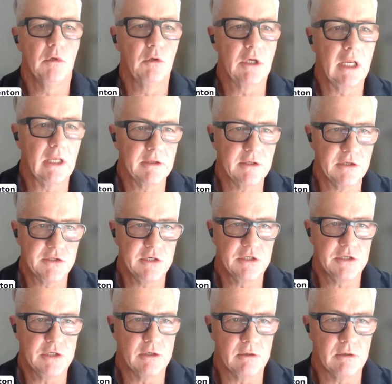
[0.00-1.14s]
looking at this
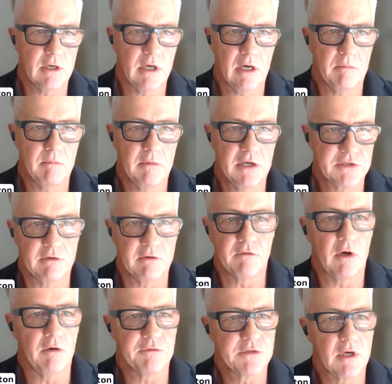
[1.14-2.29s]
issue as it
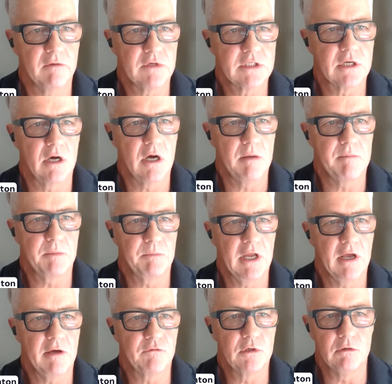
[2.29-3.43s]
evolves over time, and we
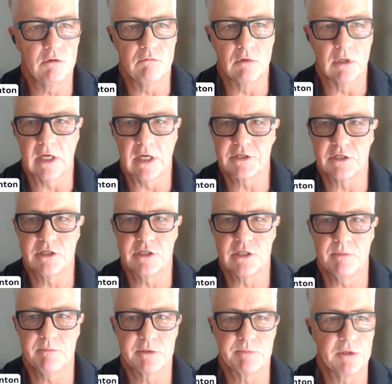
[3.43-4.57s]
have good
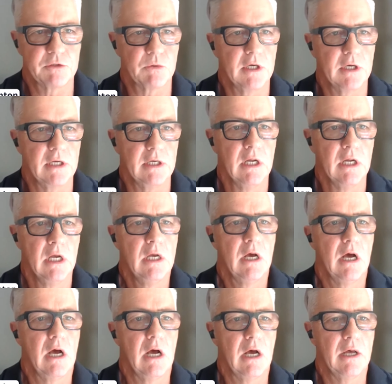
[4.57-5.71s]
relationships between,
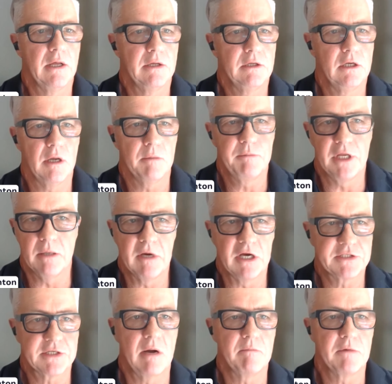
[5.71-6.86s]

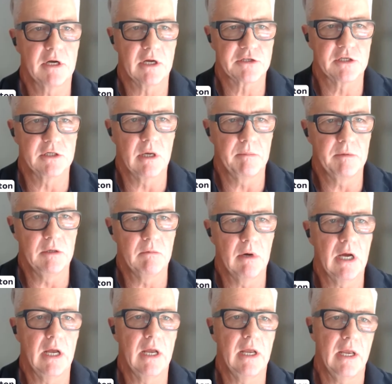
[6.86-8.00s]
peer-based harm reduction
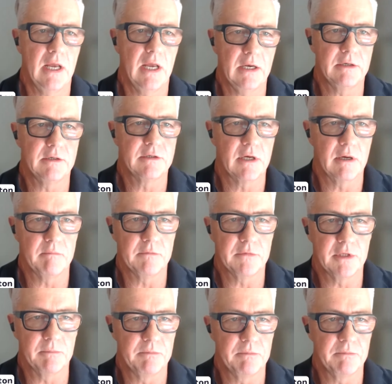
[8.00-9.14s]
WA and
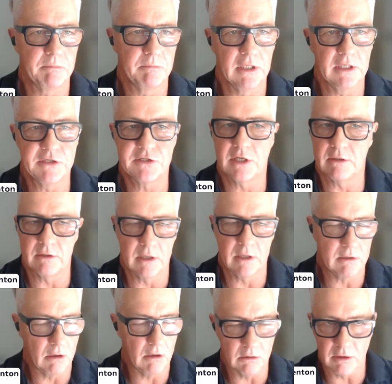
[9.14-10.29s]
the police and
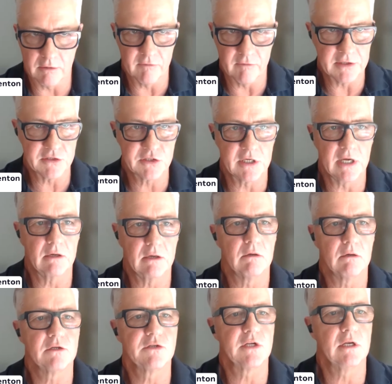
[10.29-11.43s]
a whole lot of other
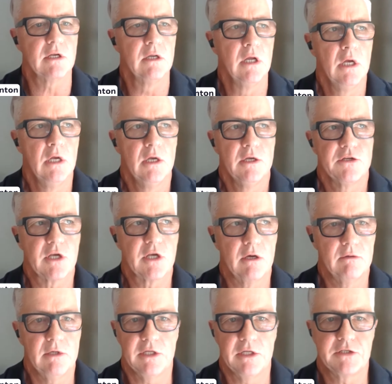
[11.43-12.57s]
stakeholders, and
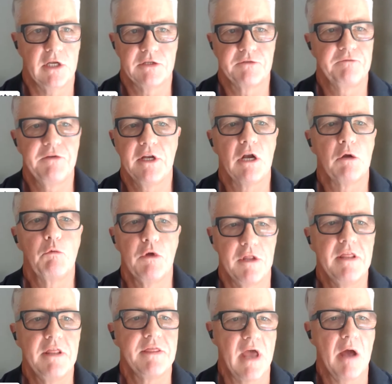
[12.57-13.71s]
so it's fitted
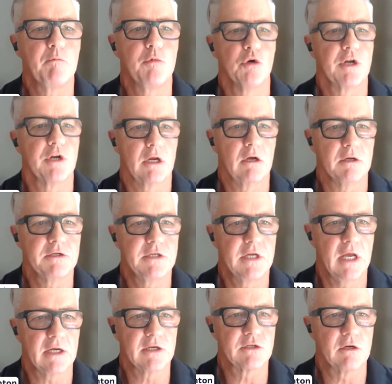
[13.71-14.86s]
within that broader
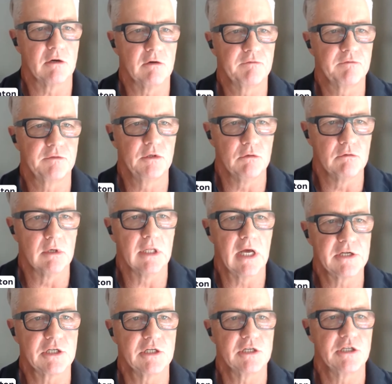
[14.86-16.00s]
context of good
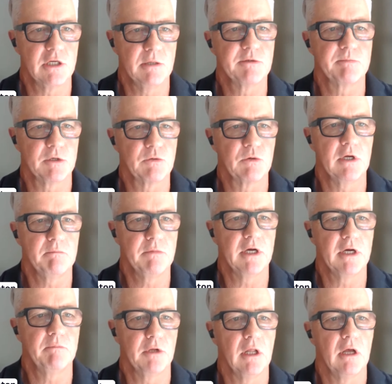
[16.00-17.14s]
relationships between
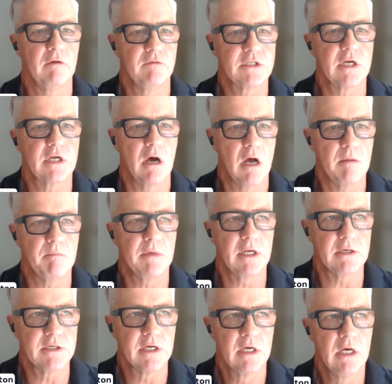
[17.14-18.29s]
people over time.
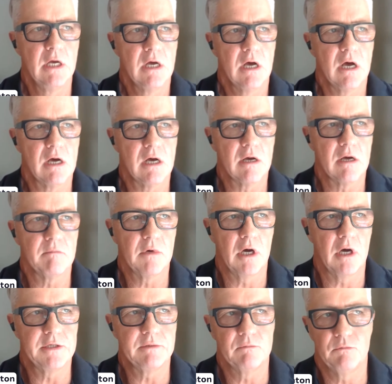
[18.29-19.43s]
And
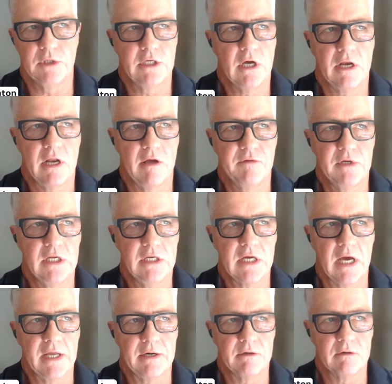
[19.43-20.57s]
we don't have any
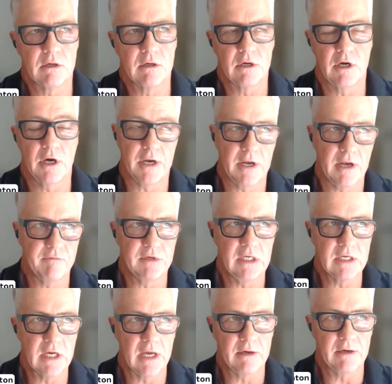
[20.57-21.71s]
data on. I don't have
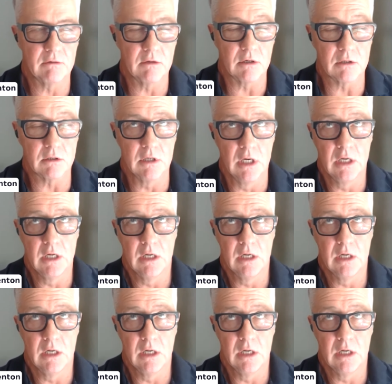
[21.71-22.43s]
any data on